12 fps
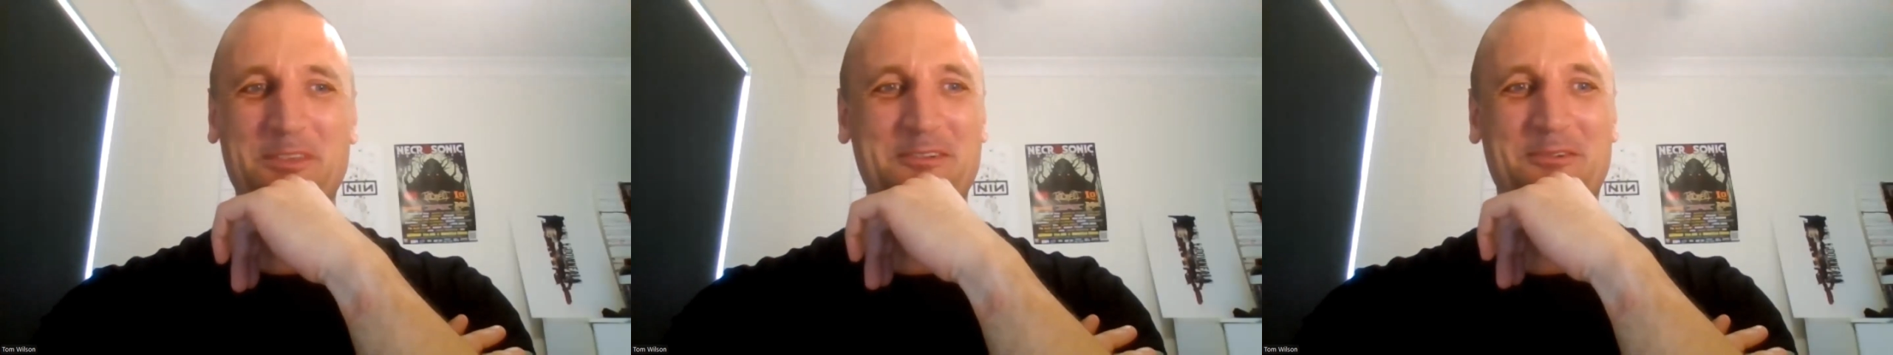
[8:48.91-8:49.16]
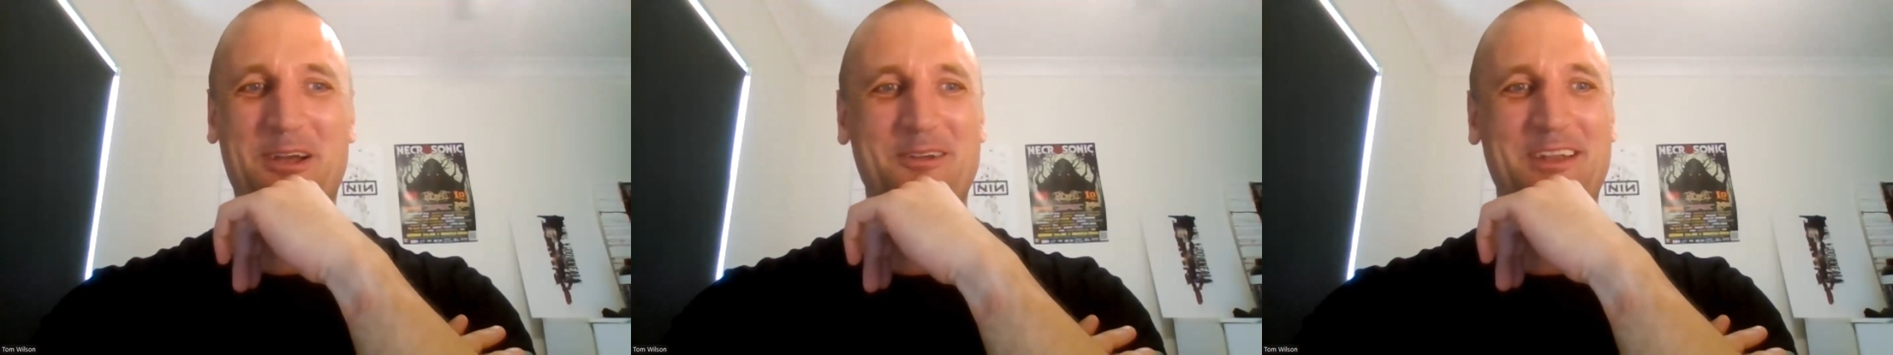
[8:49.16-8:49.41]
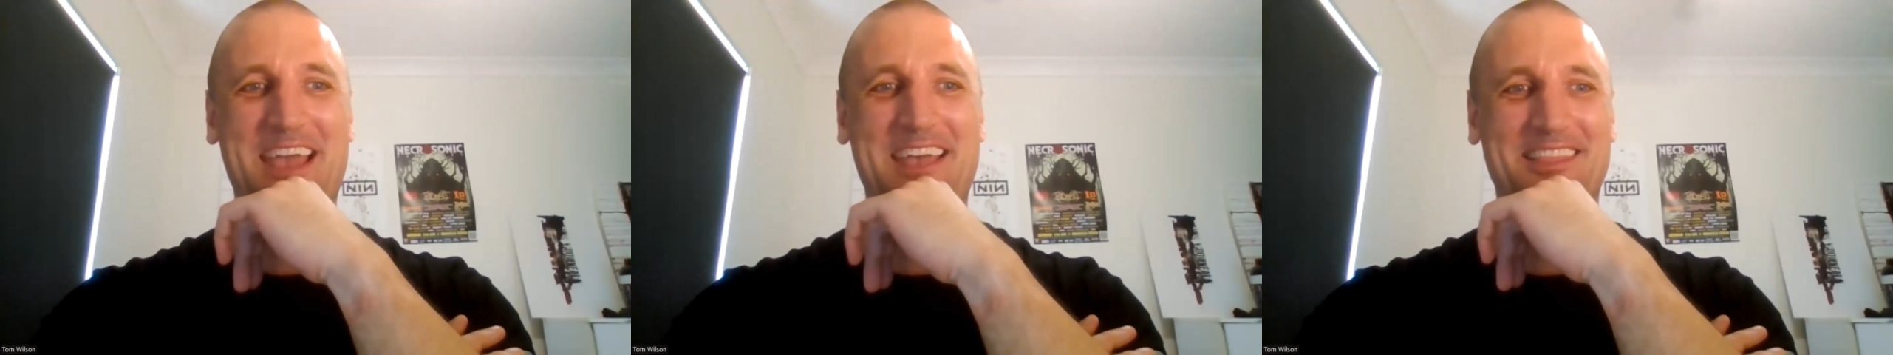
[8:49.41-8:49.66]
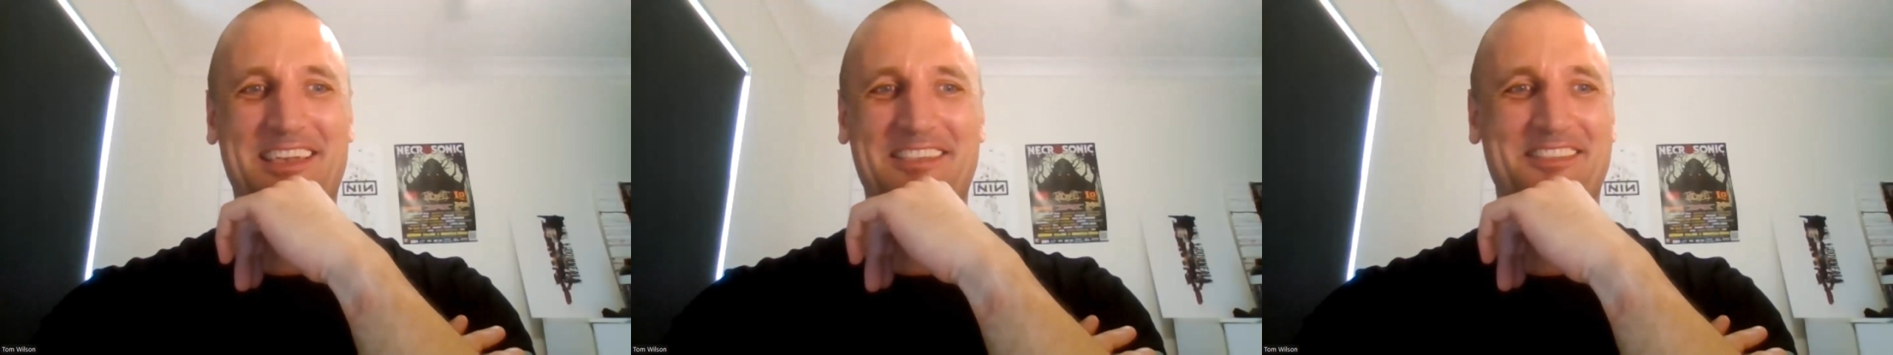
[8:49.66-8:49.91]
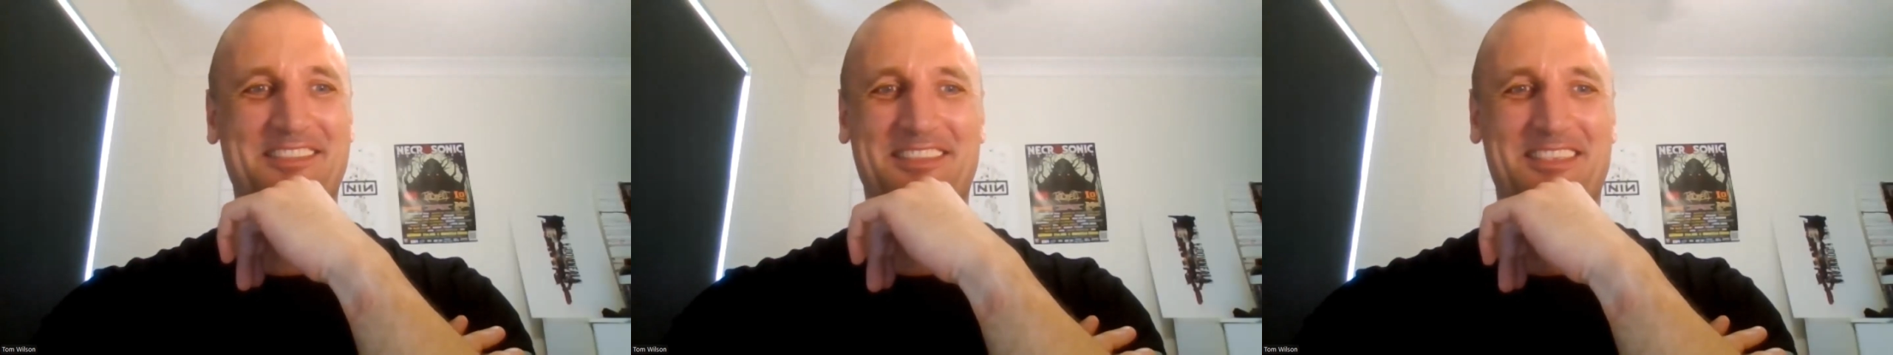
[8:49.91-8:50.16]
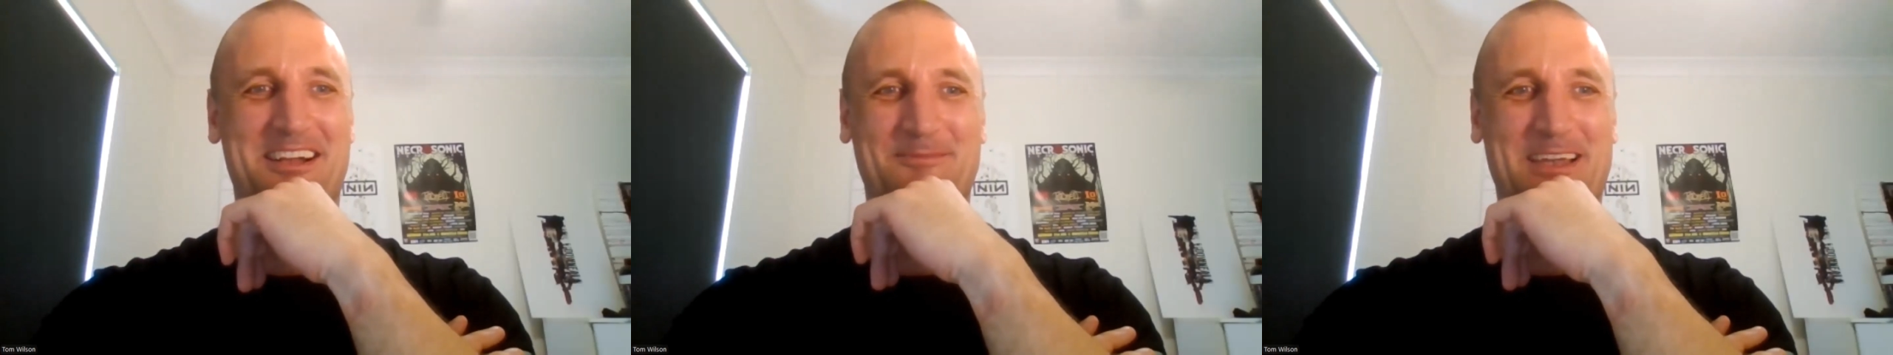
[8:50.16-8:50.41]
was your own
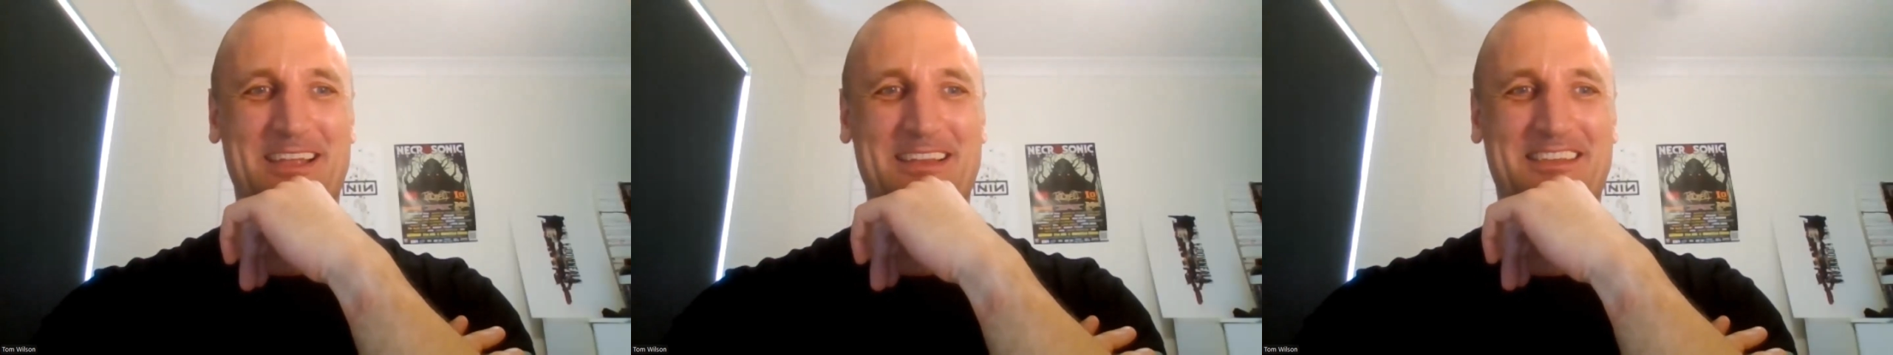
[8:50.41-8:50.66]
adolescence like, mate?